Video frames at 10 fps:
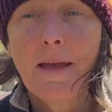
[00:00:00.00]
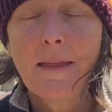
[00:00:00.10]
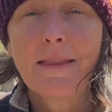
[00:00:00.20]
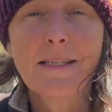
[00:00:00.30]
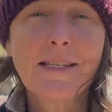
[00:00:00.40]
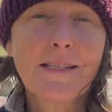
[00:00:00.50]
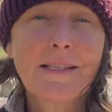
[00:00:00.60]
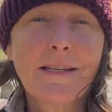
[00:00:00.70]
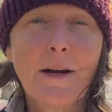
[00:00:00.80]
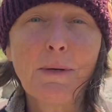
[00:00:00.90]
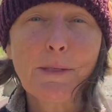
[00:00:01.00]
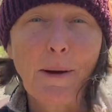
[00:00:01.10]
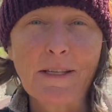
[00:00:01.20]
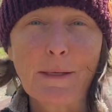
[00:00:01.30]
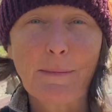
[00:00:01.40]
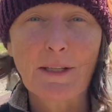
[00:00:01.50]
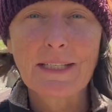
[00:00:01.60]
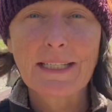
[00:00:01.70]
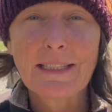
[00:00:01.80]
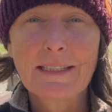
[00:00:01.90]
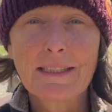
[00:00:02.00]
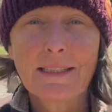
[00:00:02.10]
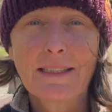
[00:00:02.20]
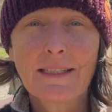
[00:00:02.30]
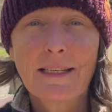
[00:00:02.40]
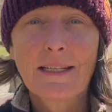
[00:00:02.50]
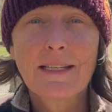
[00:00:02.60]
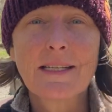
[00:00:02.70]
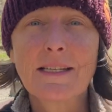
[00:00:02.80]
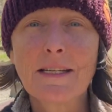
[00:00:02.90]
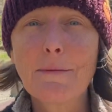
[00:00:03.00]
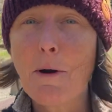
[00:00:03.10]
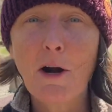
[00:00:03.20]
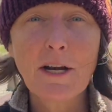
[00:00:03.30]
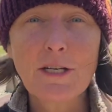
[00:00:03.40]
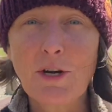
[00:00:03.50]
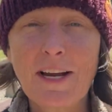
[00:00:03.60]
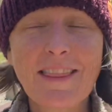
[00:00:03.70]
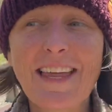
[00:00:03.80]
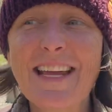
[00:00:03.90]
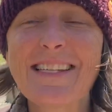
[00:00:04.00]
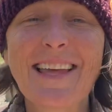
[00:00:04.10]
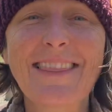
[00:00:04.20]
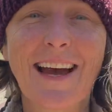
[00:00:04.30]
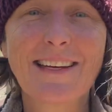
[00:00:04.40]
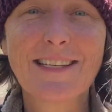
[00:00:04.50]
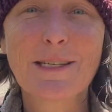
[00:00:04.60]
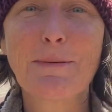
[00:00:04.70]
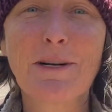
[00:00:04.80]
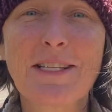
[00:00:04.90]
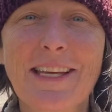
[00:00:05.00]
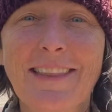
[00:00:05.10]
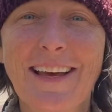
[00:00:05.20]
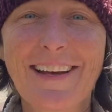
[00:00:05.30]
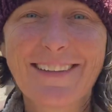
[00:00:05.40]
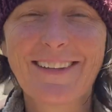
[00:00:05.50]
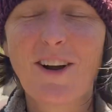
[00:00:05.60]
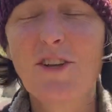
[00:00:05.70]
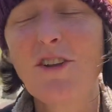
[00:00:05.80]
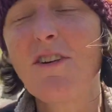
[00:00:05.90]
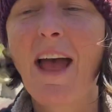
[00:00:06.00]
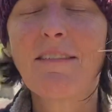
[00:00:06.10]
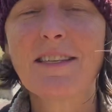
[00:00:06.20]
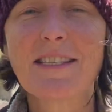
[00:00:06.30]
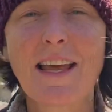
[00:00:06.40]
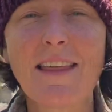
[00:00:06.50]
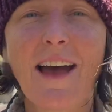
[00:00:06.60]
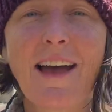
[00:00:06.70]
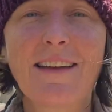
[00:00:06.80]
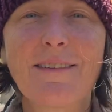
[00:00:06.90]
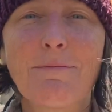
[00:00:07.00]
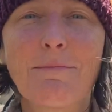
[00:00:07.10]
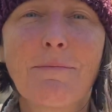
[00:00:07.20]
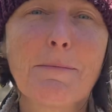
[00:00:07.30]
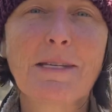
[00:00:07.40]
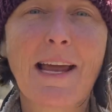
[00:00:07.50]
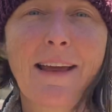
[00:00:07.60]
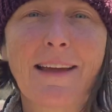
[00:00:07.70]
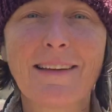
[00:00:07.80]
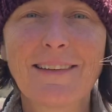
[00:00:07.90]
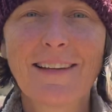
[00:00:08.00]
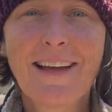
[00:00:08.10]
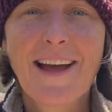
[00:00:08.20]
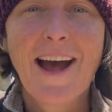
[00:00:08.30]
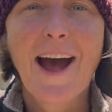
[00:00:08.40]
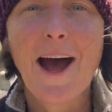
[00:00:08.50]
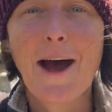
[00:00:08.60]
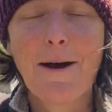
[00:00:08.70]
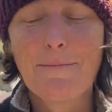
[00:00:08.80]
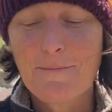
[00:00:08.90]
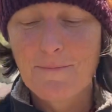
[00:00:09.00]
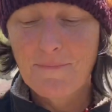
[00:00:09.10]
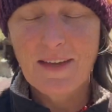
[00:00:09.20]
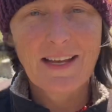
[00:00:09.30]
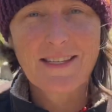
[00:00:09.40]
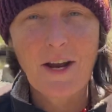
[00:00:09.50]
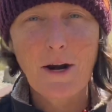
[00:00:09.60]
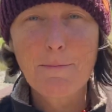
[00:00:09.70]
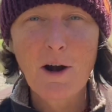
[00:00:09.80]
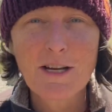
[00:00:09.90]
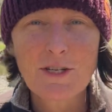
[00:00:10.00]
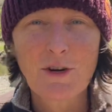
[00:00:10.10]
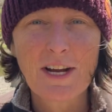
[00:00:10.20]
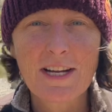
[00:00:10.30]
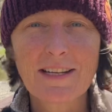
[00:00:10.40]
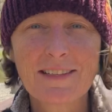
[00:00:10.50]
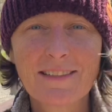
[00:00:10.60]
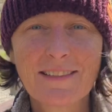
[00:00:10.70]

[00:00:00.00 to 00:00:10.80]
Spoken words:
This is a responsibility. This isn't a party trick. They said that. Spirit said that. They're all, you don't have to say that. I'm saying it. It's not a party trick.